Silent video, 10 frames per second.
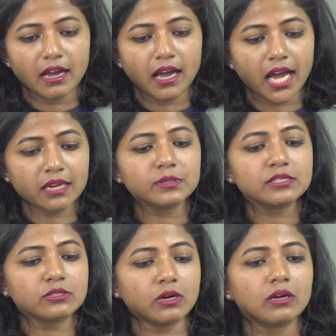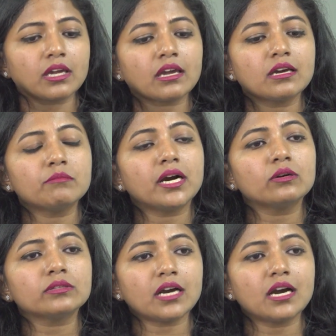I was talking
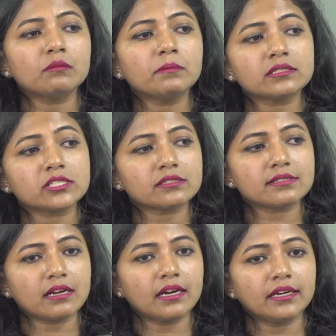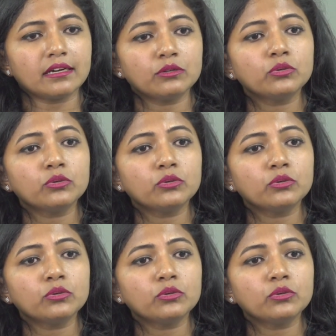about Amarjit Sada,